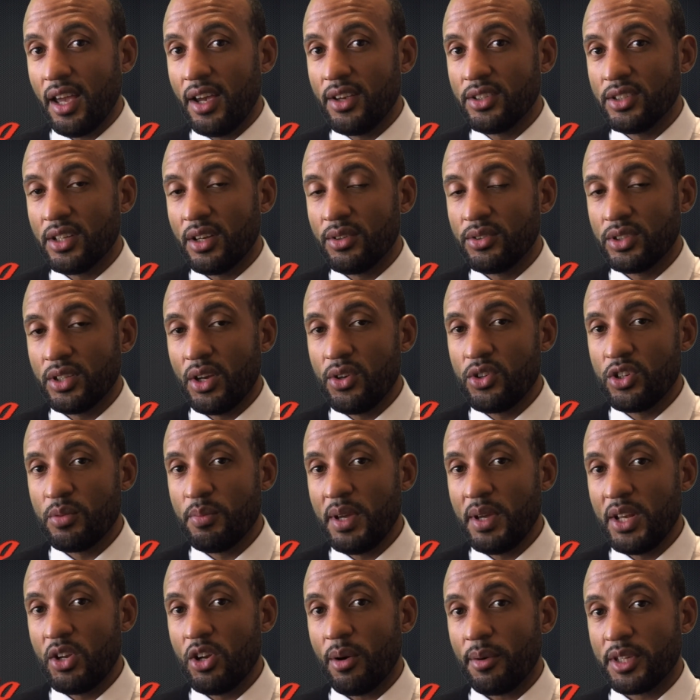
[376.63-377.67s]
Okay, so
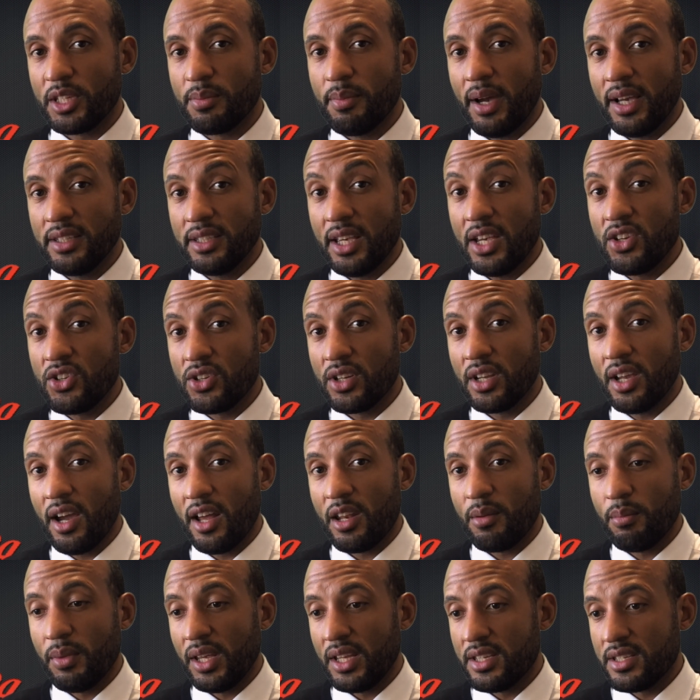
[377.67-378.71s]
social media optimization
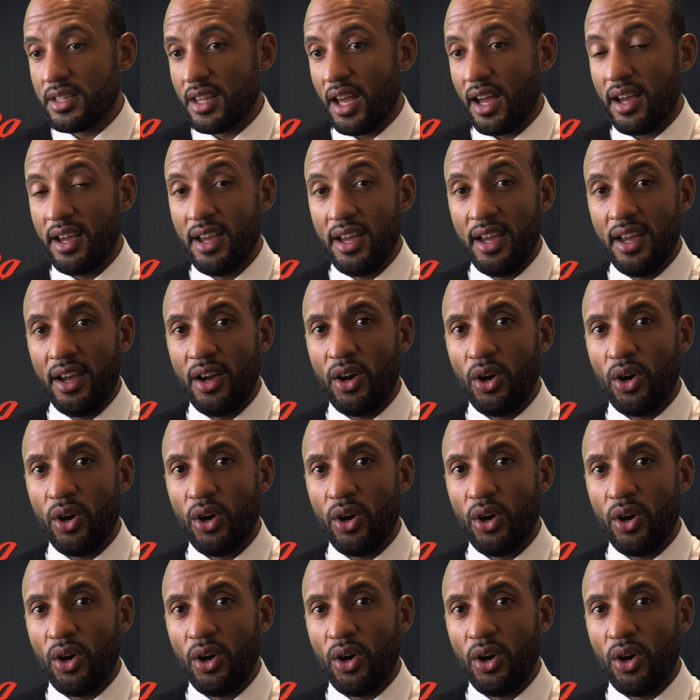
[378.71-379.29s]
kind of means that